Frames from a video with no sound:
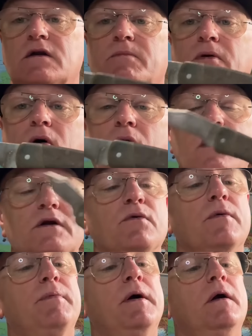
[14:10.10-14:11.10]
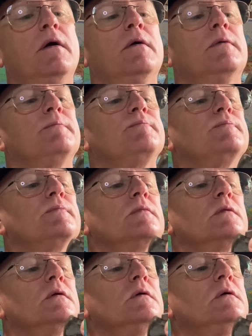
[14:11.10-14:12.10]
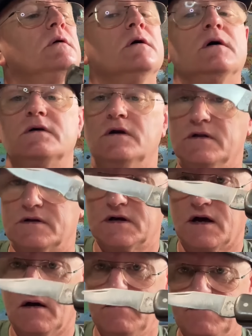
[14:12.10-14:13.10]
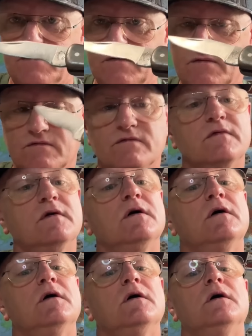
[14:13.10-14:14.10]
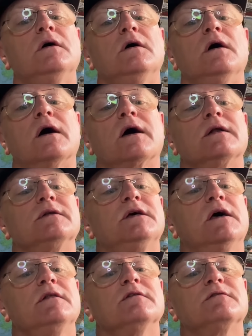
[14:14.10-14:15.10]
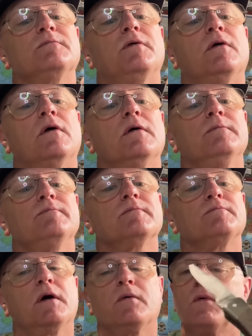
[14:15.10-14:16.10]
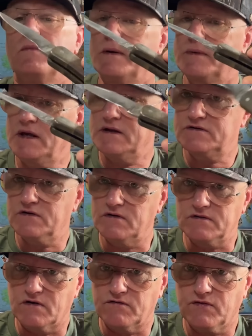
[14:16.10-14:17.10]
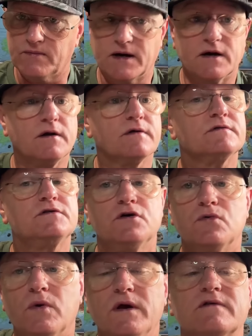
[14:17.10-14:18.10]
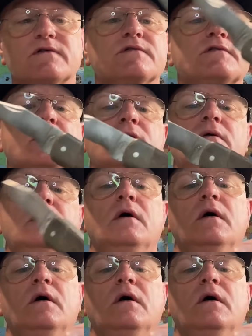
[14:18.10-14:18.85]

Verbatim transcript: apart to repair another knife. I gotta take this apart. Probably won't be able to get to it though for about another 2 weeks or so.